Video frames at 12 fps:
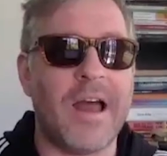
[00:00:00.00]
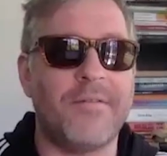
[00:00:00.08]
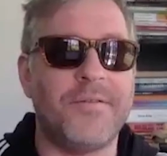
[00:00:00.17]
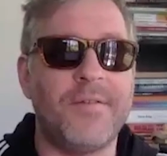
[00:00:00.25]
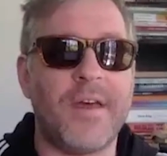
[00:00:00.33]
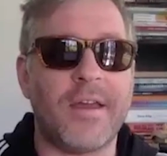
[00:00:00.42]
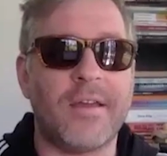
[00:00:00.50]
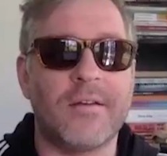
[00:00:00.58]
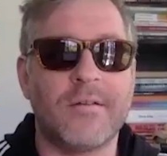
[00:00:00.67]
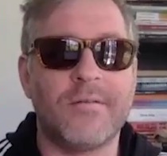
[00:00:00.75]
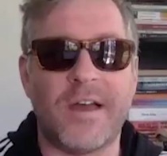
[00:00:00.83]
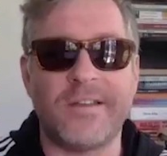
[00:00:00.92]
do they?
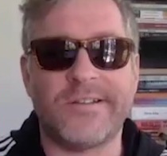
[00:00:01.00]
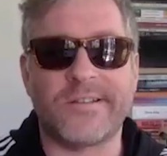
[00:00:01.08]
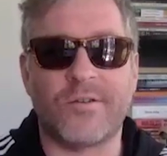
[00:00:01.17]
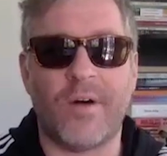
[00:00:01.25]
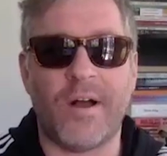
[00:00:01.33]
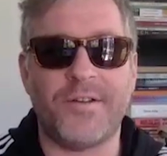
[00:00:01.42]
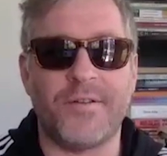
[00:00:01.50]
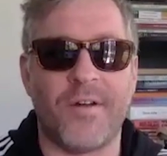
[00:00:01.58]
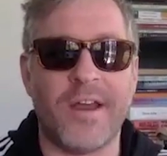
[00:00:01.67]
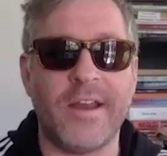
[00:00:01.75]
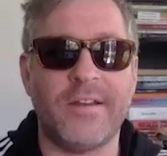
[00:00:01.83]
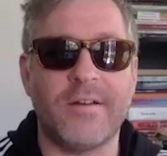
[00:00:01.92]
That's the question,
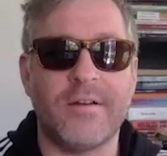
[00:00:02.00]
right?